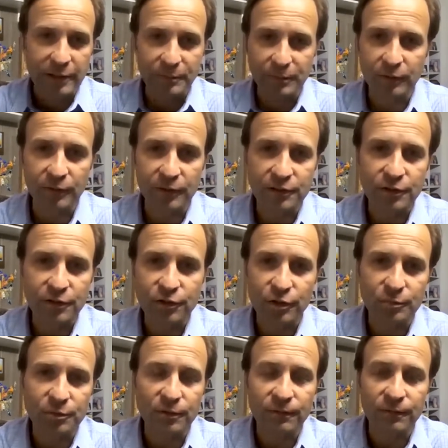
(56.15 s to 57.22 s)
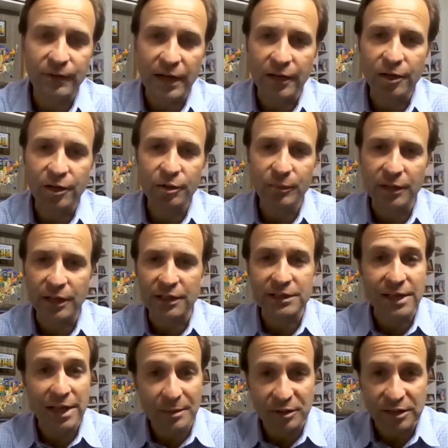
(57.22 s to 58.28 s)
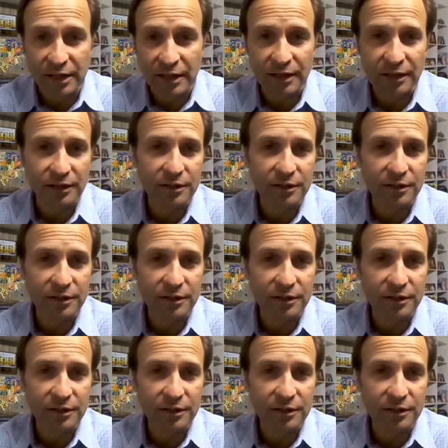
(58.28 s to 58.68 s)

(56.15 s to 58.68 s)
the list in terms of volume, and that's Amazon.